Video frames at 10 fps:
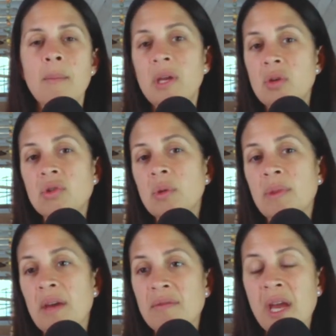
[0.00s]
But usually
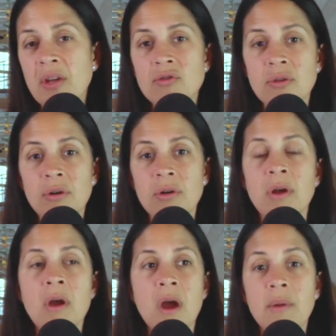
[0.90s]
when they have net control,
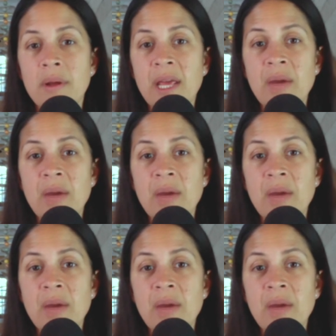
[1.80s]
around